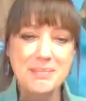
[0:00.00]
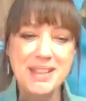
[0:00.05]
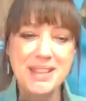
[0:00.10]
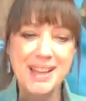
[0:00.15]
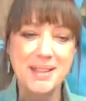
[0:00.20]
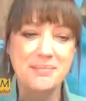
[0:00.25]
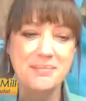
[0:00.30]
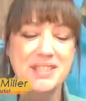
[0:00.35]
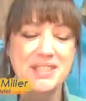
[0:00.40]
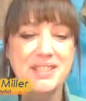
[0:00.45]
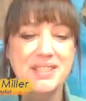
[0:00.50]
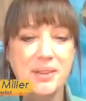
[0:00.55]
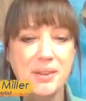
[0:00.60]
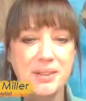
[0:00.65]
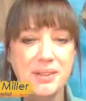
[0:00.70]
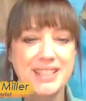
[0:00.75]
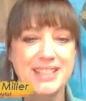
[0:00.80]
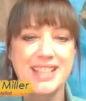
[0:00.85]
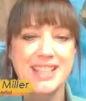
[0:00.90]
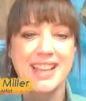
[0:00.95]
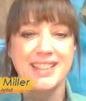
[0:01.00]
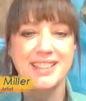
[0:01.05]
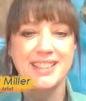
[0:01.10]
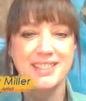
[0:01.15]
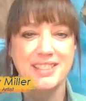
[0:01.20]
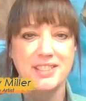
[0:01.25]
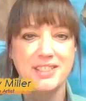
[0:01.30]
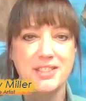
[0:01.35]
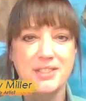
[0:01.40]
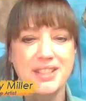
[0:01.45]
I'm so excited
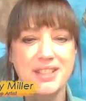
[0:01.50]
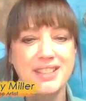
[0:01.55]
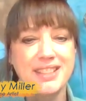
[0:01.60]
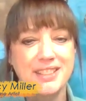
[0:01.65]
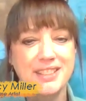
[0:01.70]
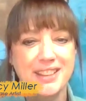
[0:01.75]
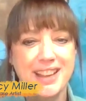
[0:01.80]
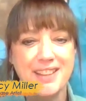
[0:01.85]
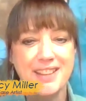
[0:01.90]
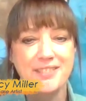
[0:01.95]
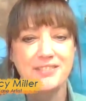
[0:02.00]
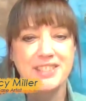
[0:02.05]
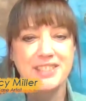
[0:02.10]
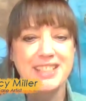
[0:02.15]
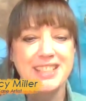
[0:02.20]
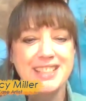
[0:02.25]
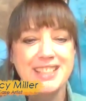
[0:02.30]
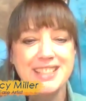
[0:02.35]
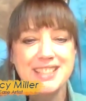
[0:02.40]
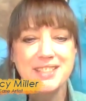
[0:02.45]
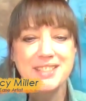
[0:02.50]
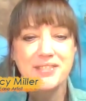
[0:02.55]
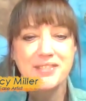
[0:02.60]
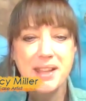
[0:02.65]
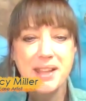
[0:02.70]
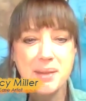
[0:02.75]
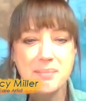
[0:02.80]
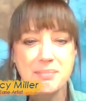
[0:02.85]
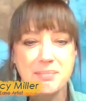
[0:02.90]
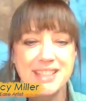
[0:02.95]
to join the Craft-Ease
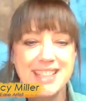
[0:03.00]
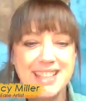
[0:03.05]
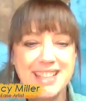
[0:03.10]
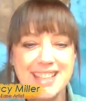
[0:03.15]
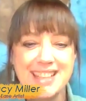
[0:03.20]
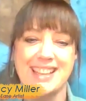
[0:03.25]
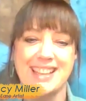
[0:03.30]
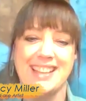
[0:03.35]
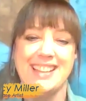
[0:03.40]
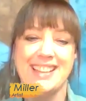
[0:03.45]
family.